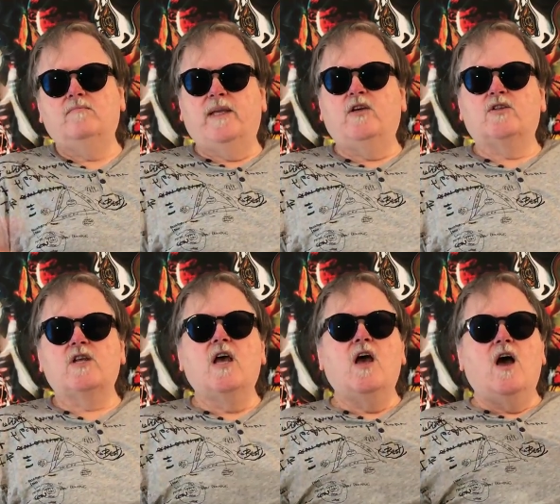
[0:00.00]

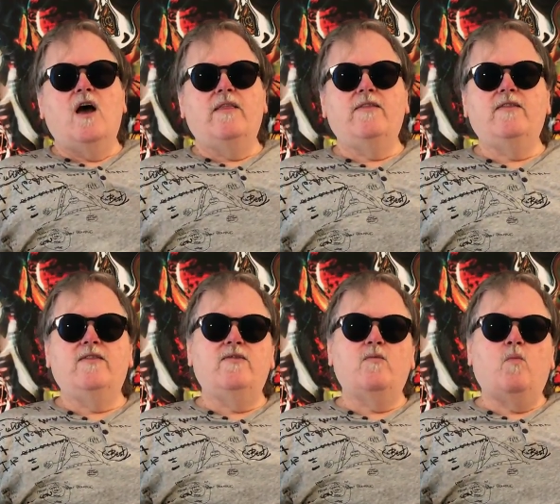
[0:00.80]
Because
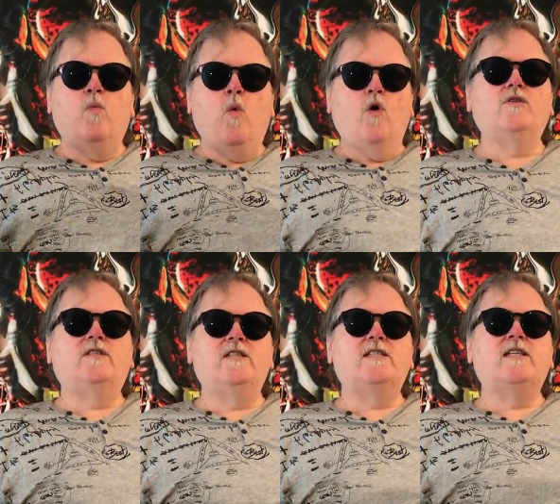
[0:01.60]
what